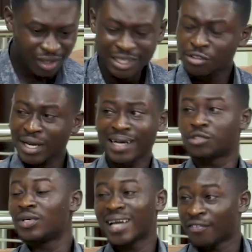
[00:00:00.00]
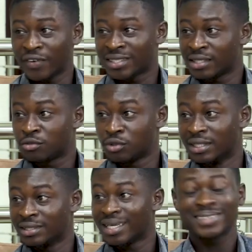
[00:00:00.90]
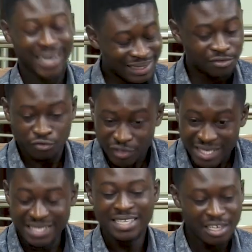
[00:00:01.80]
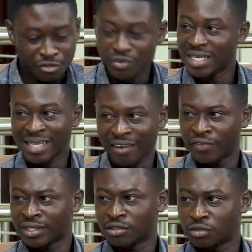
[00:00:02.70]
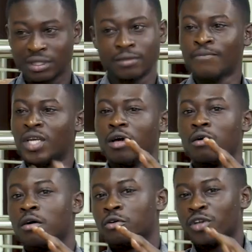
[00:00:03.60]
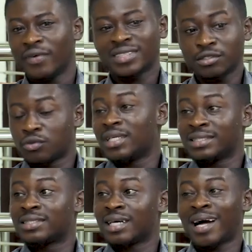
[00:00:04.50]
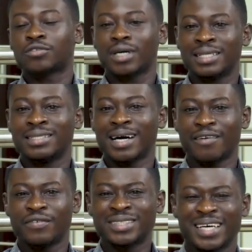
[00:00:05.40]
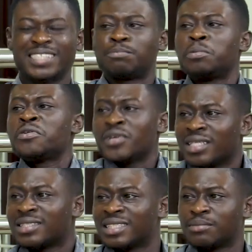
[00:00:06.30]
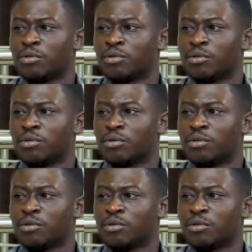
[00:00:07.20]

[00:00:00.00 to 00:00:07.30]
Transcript: the strike has really affected students. It wow. has really, really affected students. Okay. University students actually haven't experienced it